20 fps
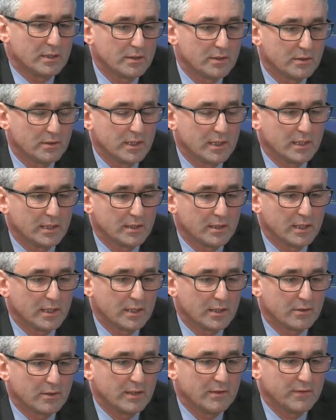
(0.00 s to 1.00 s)

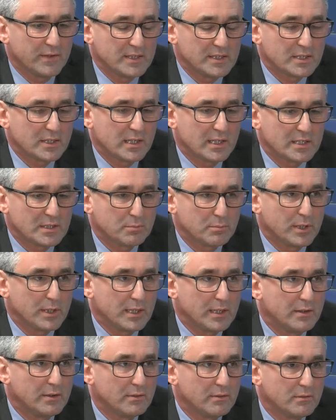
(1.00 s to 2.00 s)
if it's Class
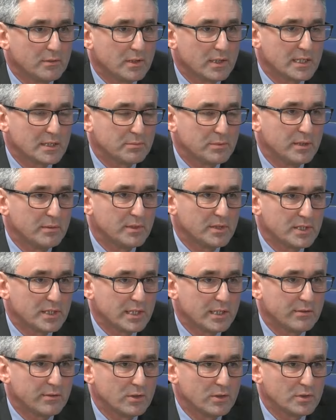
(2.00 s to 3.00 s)
B
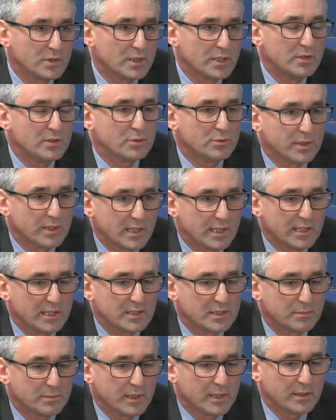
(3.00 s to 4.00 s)
materials used with
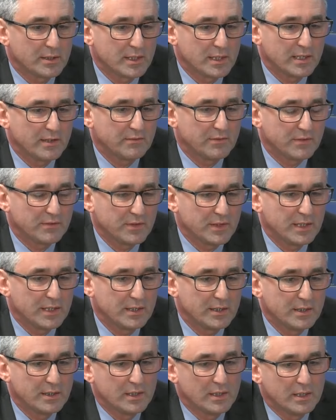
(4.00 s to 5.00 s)
Kingspan
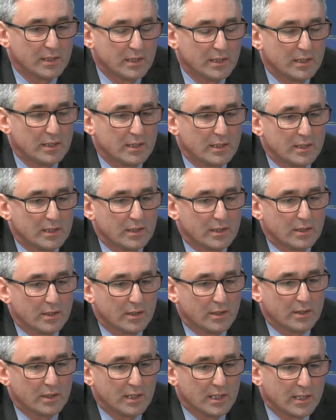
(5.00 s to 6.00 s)
K15
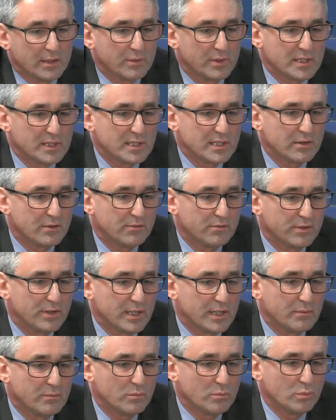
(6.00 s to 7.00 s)
on a lightweight steel
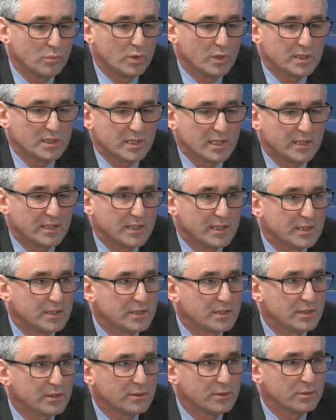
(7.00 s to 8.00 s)
frame were tending
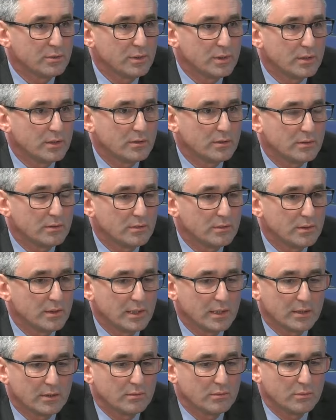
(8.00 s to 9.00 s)
to,
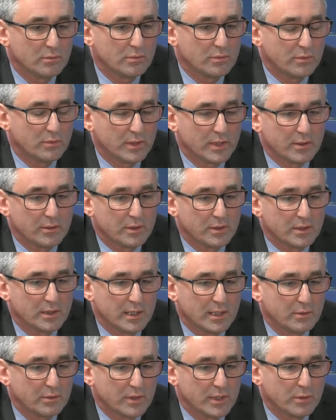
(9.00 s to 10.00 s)

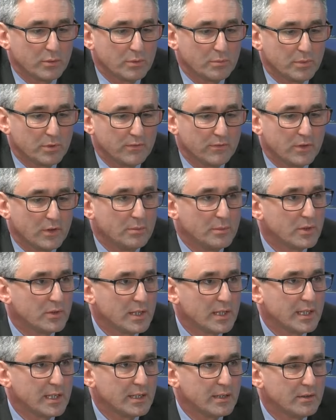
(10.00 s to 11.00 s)
they would perform
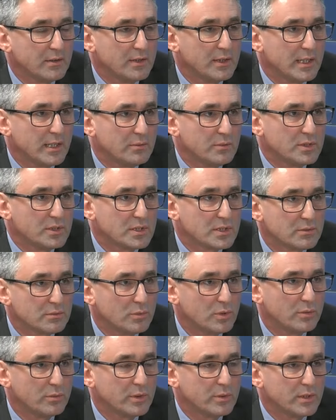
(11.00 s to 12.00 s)
okay, and that was
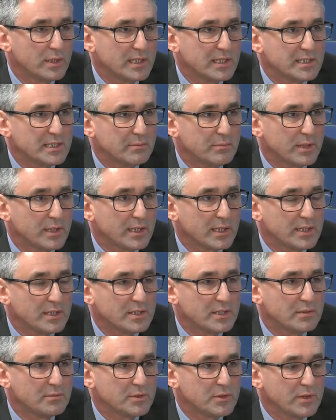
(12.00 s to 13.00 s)
what we were getting back in
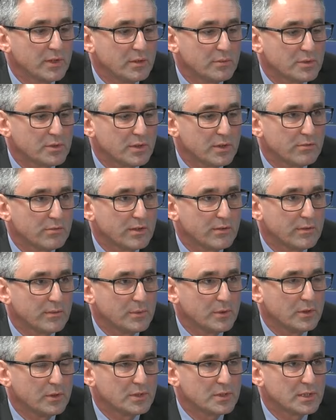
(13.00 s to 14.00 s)
terms of the option 3
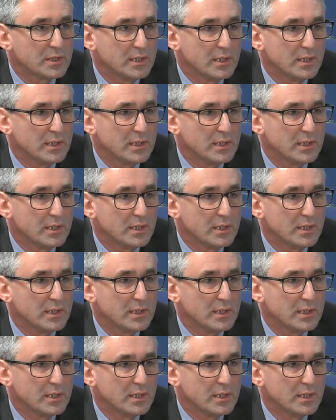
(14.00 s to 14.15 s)
reports.